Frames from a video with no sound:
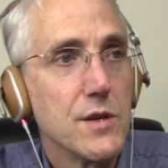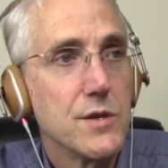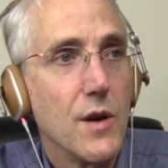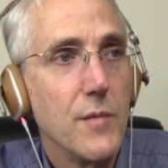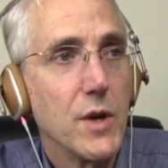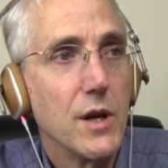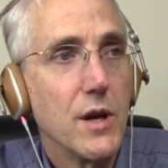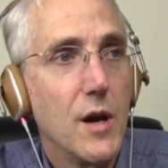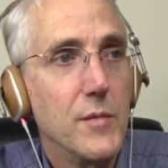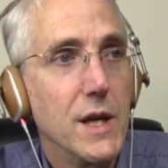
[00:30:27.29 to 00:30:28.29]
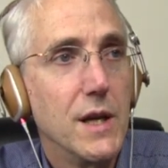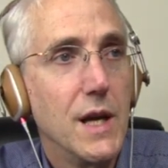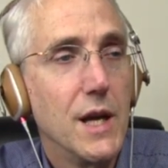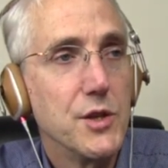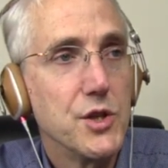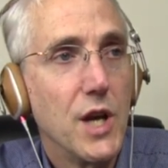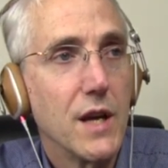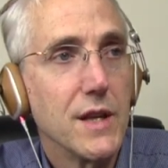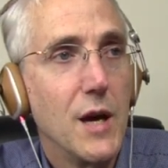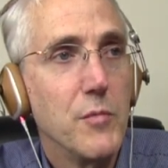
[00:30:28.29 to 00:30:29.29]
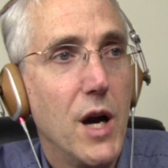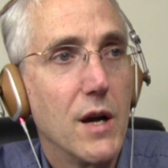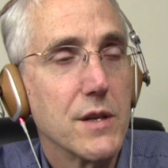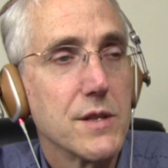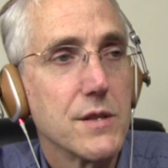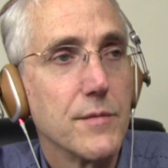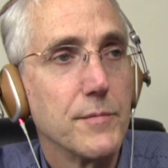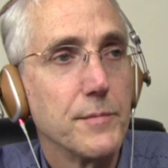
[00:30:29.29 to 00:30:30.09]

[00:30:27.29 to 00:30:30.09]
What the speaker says: So I'm going to come in and check that box.